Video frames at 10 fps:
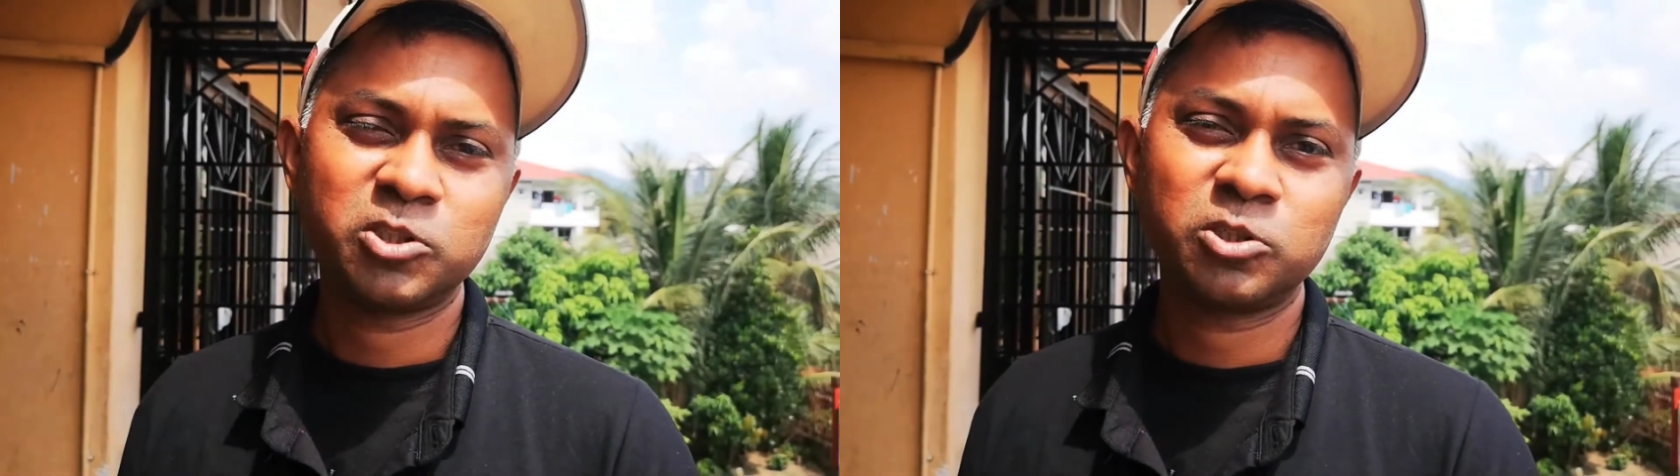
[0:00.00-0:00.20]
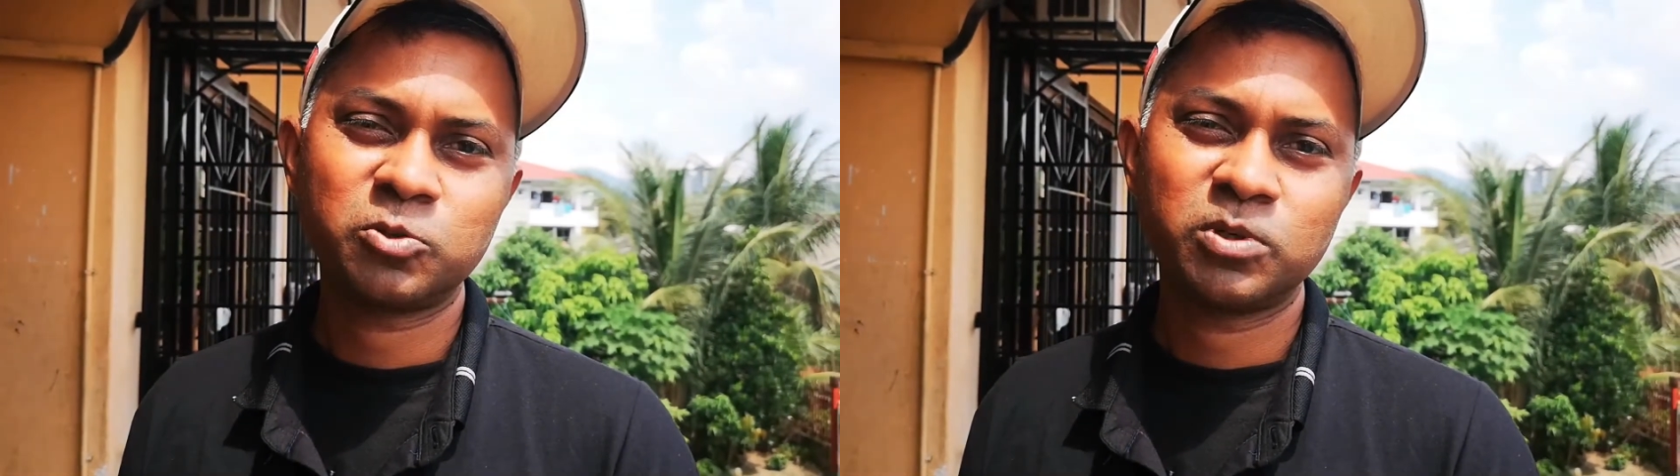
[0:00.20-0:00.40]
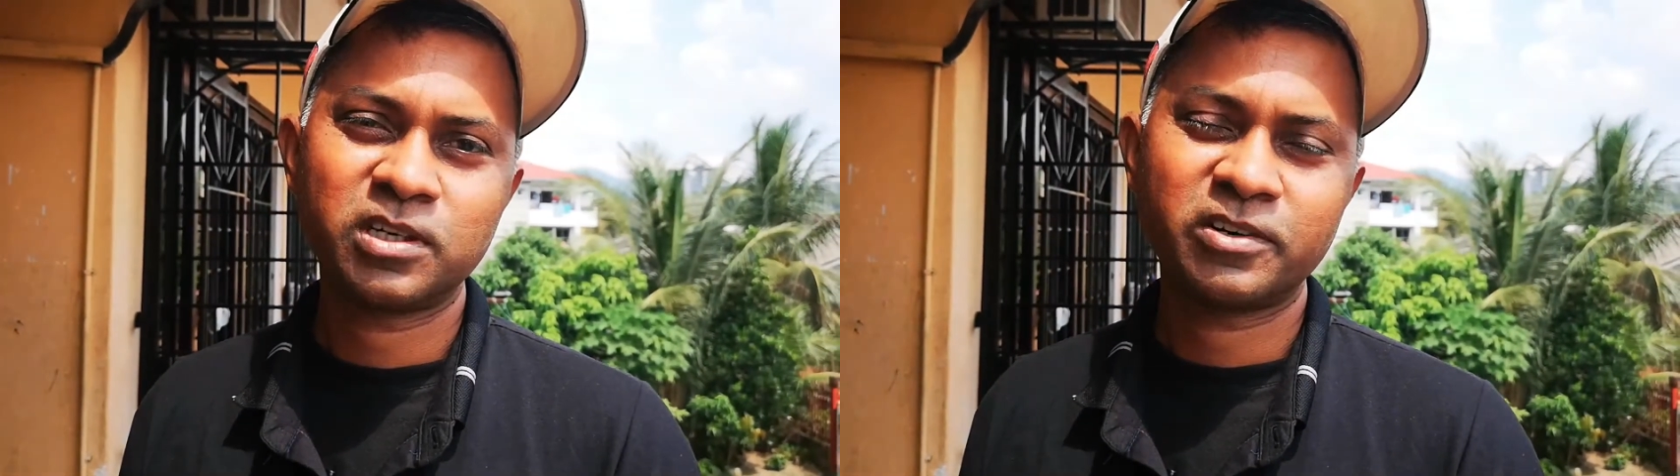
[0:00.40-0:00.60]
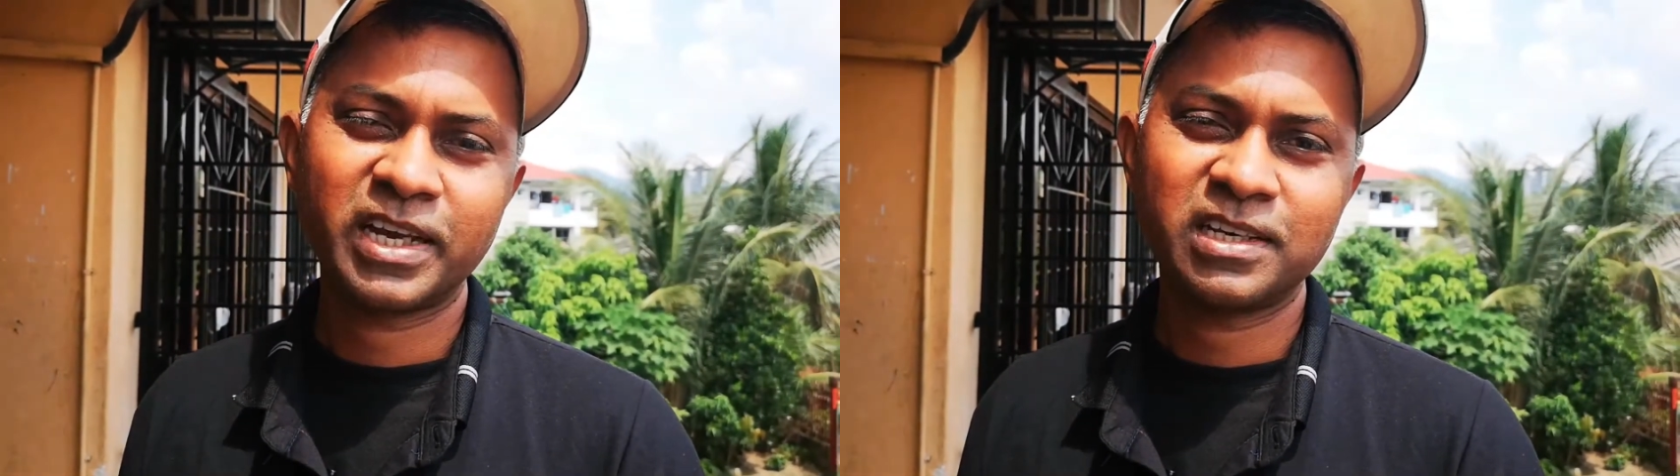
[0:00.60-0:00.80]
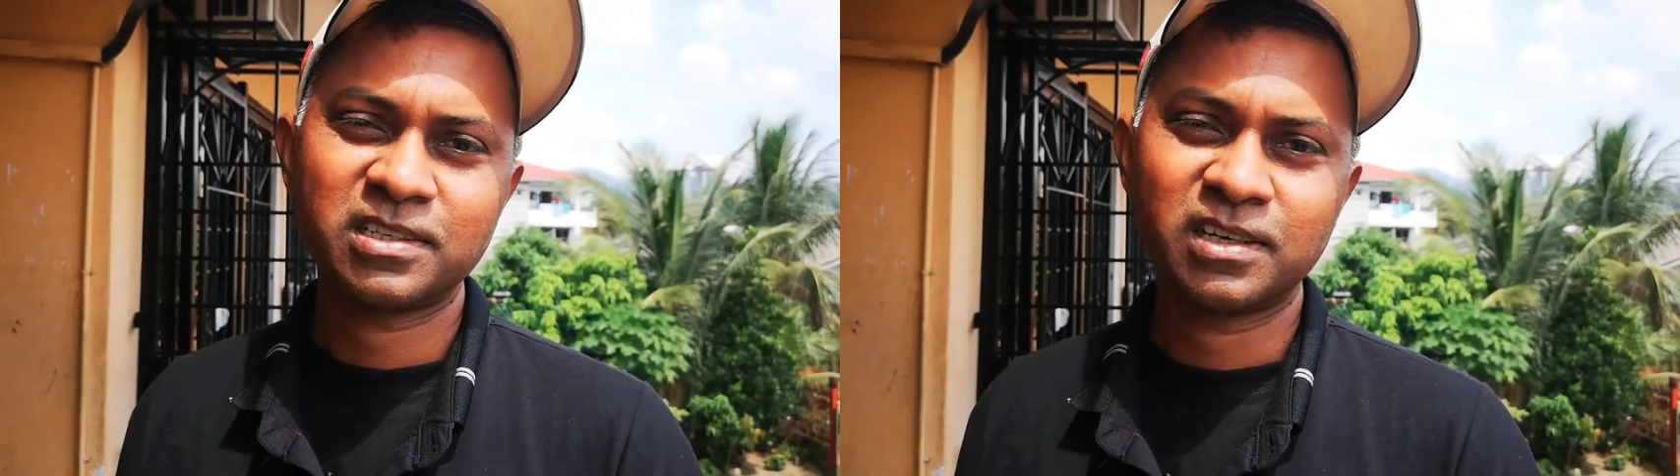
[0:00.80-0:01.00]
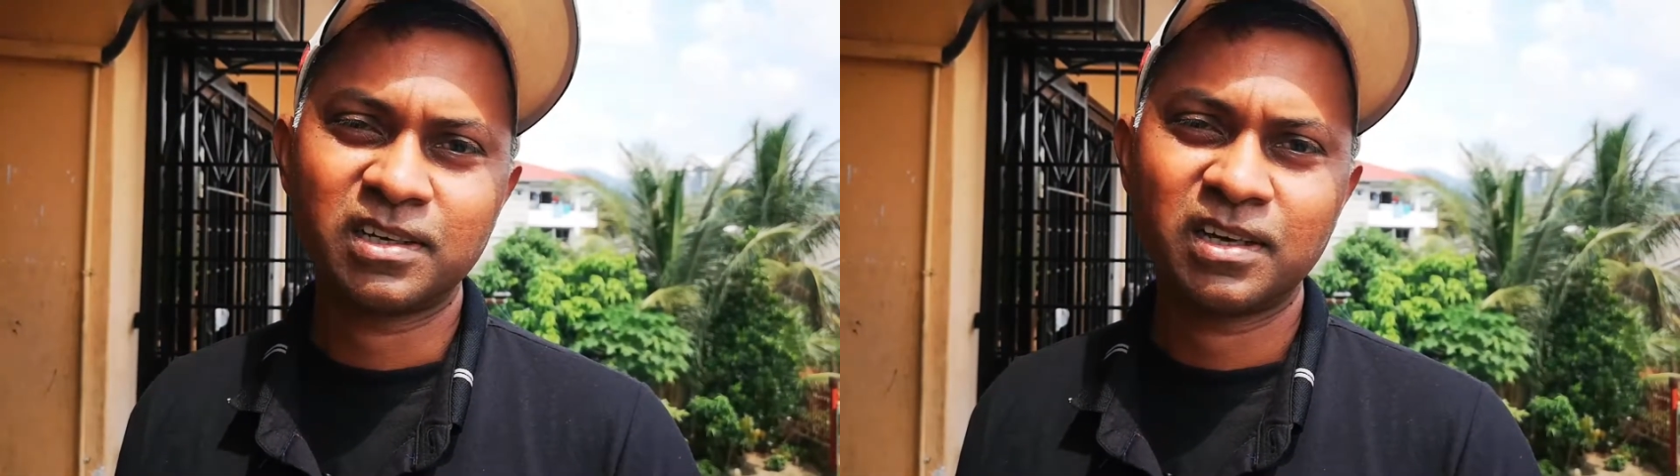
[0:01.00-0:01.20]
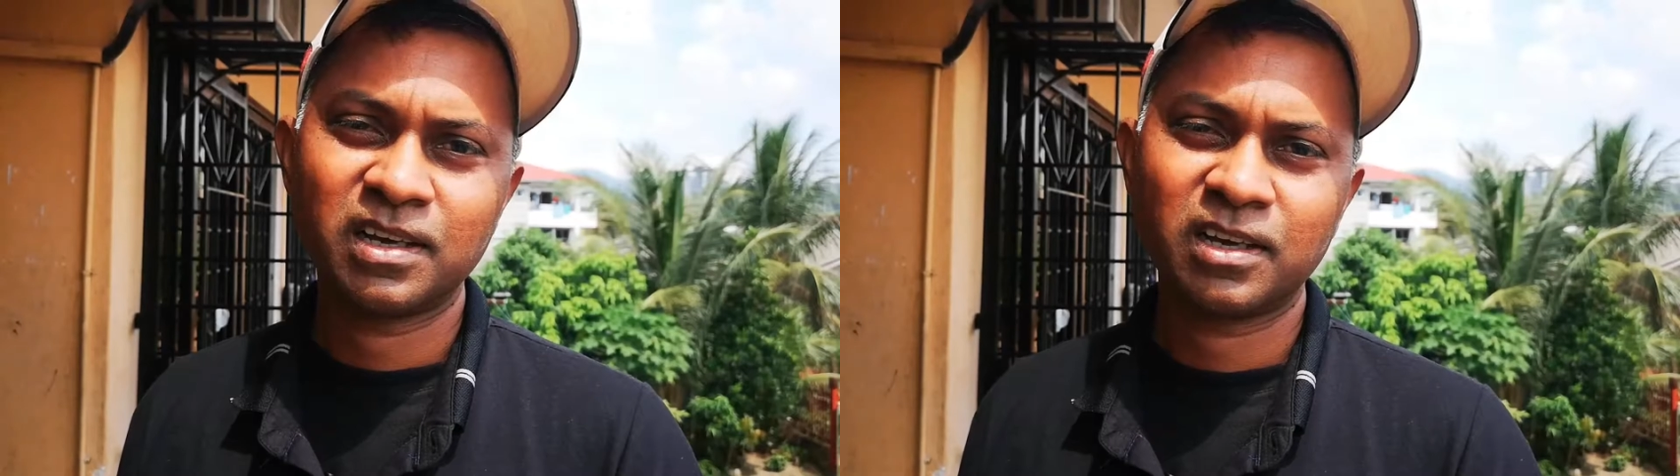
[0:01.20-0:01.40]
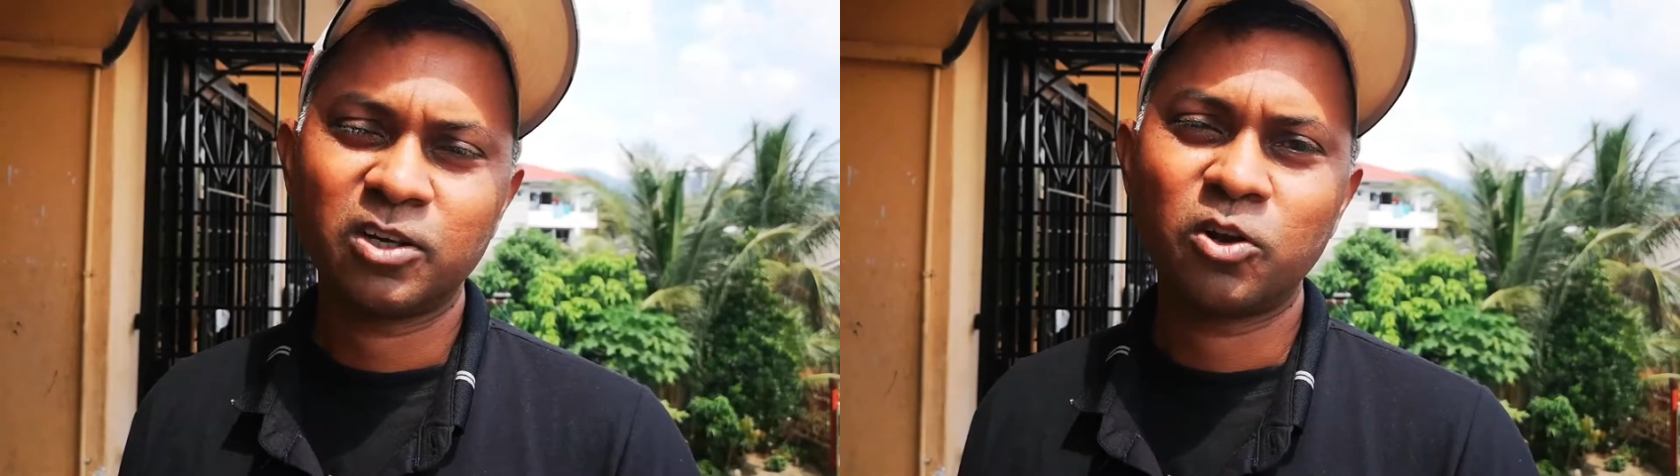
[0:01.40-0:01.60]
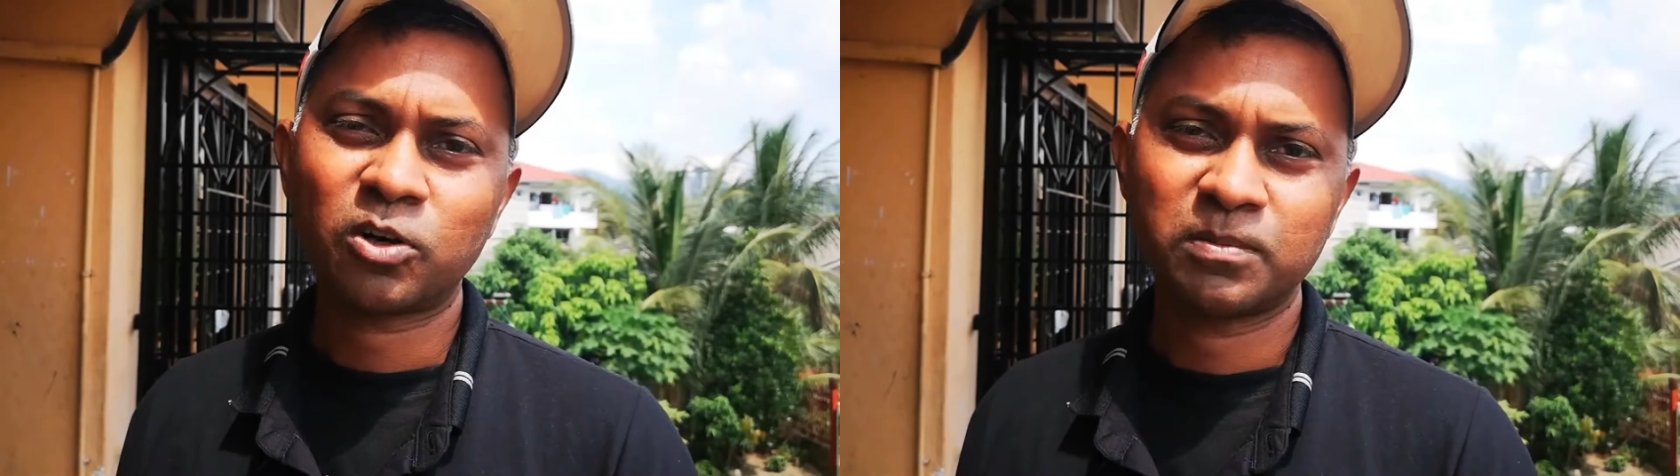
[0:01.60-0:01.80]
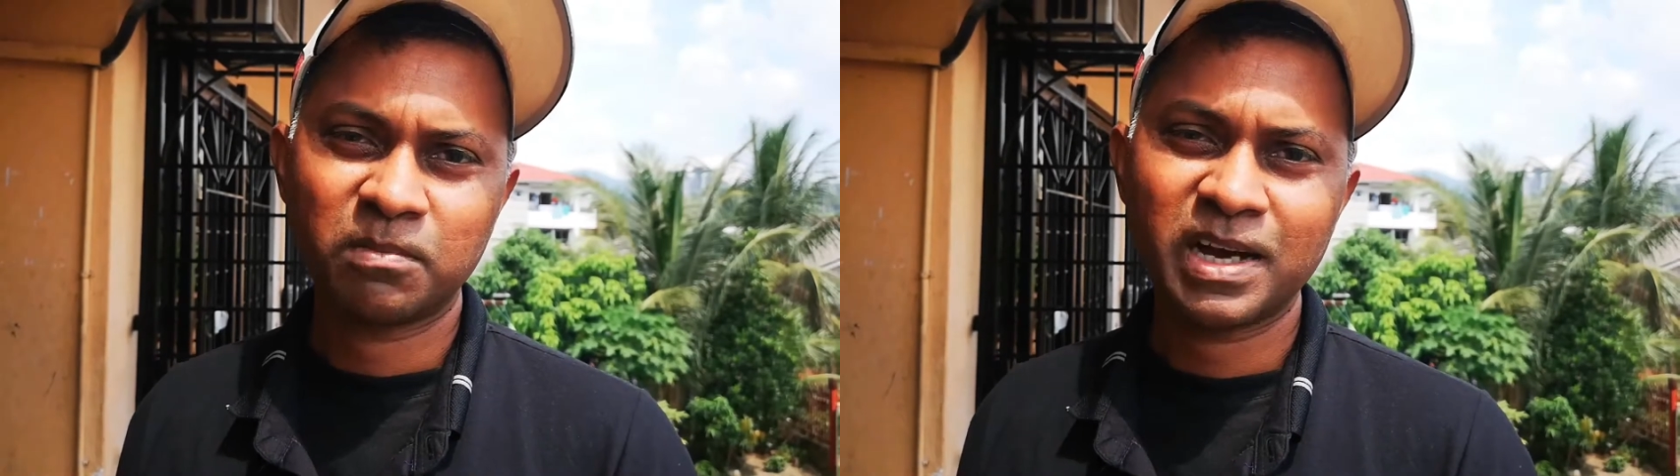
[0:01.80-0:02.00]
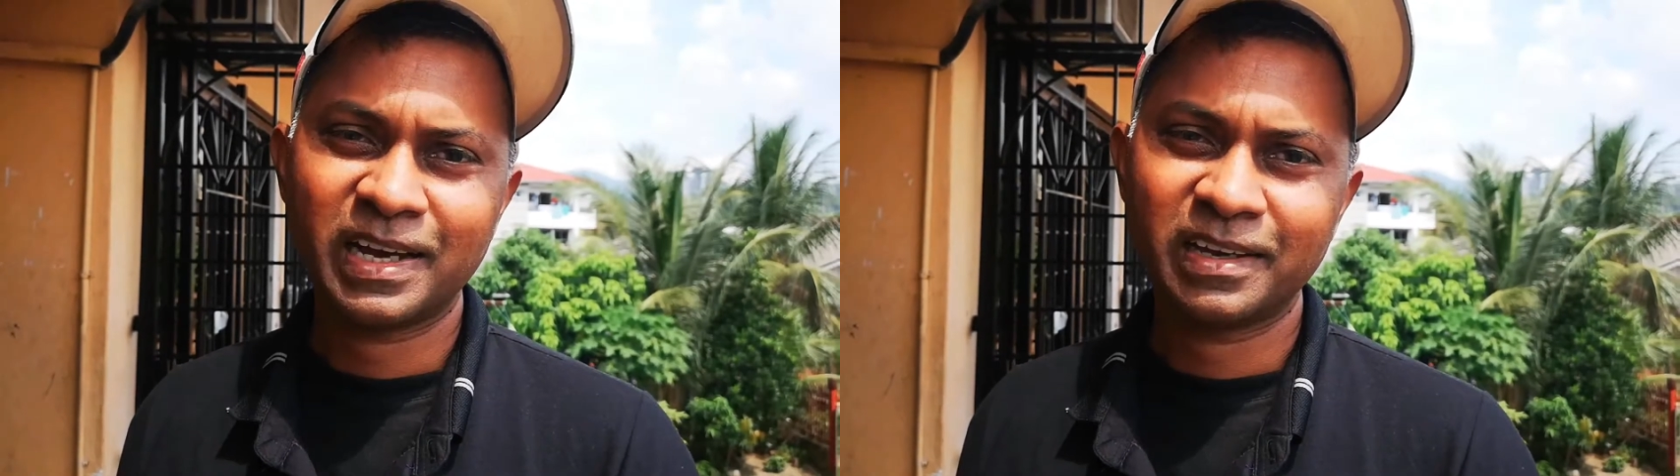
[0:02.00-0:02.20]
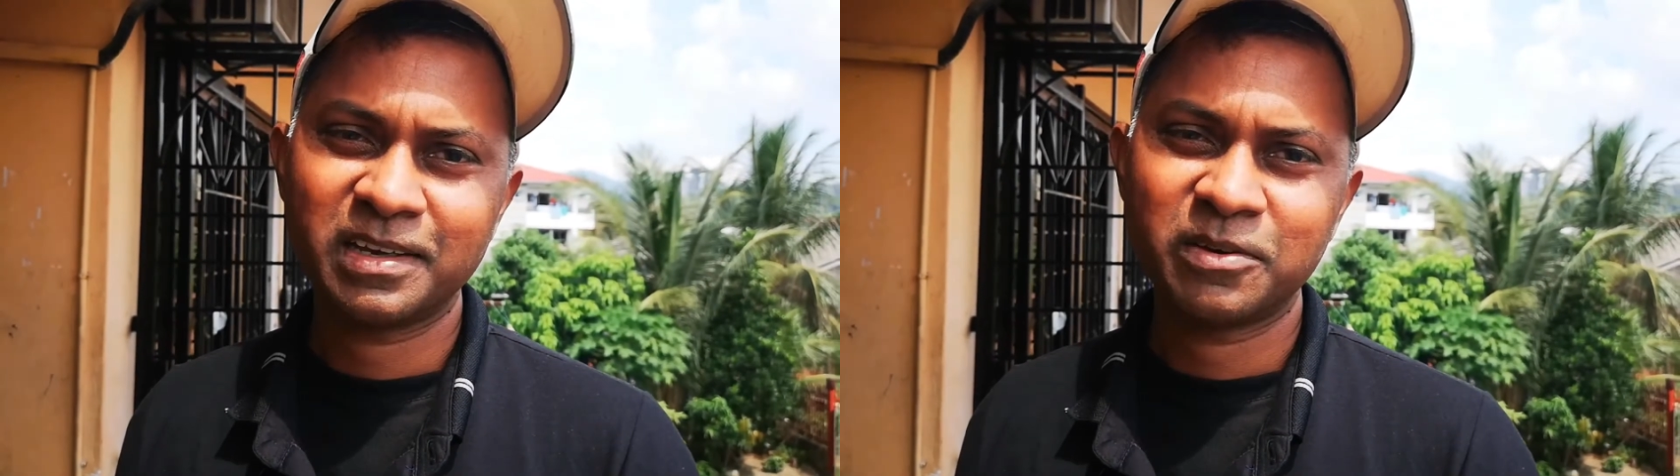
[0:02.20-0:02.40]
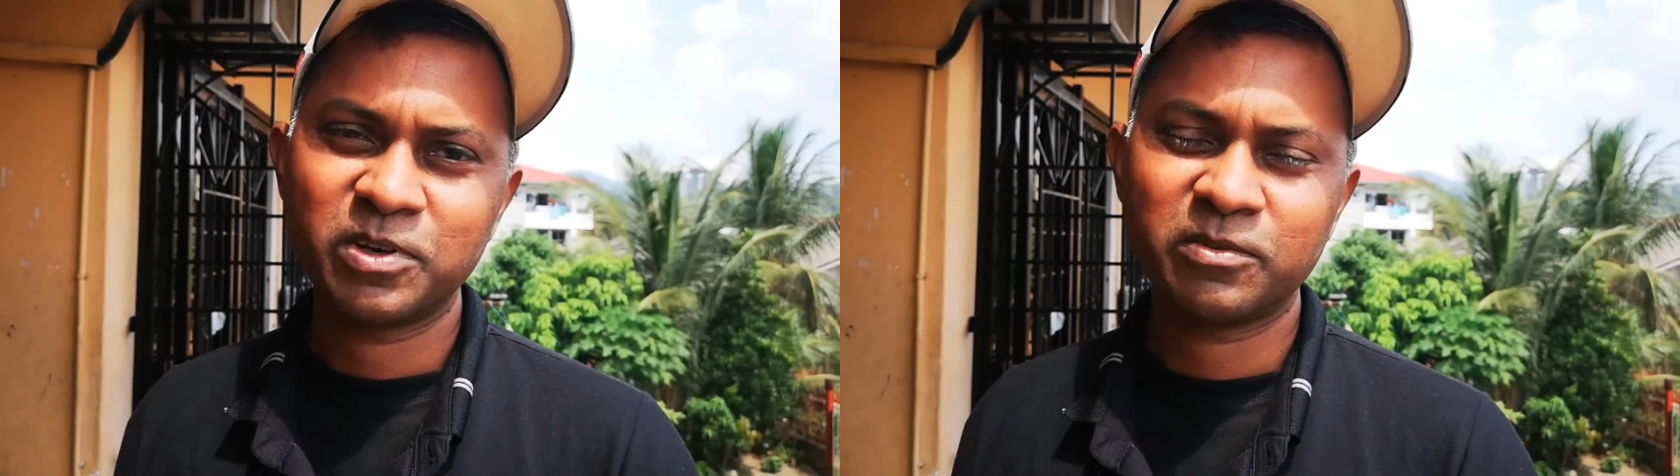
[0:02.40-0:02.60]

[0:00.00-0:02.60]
Virtualtourcreator.my,